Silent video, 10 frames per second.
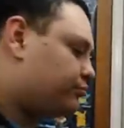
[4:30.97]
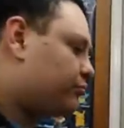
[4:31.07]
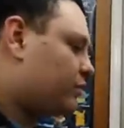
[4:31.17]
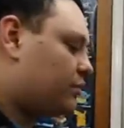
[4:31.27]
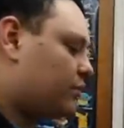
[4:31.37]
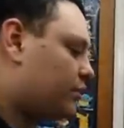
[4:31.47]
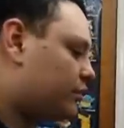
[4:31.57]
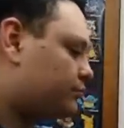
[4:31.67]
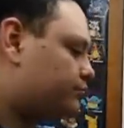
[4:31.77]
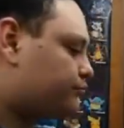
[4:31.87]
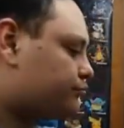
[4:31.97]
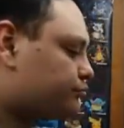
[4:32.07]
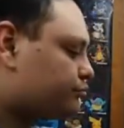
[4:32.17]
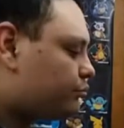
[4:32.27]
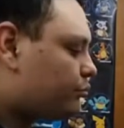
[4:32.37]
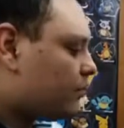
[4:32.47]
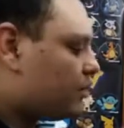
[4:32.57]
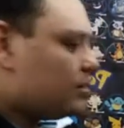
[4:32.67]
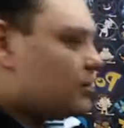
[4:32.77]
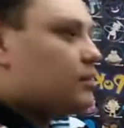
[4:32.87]
There we go.
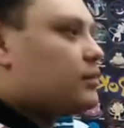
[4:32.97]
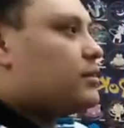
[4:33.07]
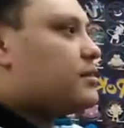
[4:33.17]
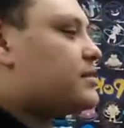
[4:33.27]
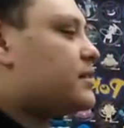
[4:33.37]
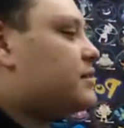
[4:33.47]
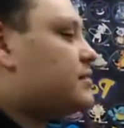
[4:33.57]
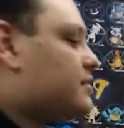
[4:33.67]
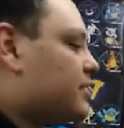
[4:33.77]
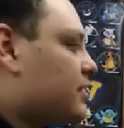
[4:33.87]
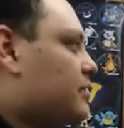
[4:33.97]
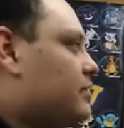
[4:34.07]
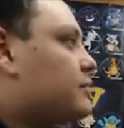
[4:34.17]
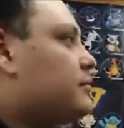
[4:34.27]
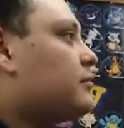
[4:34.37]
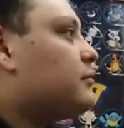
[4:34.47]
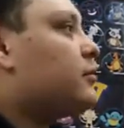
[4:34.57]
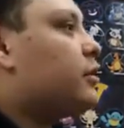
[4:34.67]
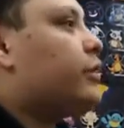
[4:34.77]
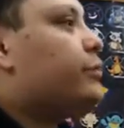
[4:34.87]
Let's set this aside for
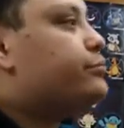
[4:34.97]
now.